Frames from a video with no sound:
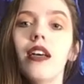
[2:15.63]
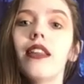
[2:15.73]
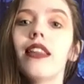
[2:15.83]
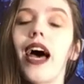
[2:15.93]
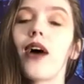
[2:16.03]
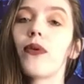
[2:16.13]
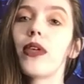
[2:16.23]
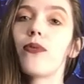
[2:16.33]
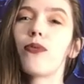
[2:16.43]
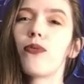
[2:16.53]
that
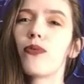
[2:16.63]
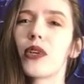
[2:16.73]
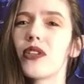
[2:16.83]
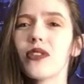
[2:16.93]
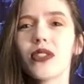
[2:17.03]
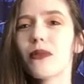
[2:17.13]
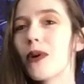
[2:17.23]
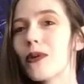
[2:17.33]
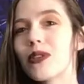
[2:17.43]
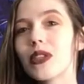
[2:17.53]
we weren't
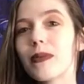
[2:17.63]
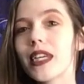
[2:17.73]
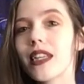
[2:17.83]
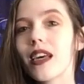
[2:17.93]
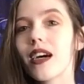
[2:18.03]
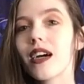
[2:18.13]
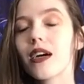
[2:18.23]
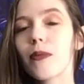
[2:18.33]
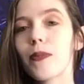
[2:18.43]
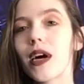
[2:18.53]
supposed to be
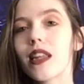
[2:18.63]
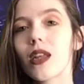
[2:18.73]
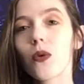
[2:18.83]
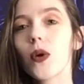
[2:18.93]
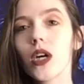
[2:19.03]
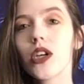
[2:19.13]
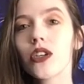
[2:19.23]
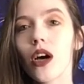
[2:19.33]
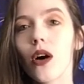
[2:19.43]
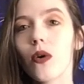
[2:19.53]
there, but there were
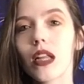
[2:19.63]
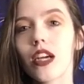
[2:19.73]
no,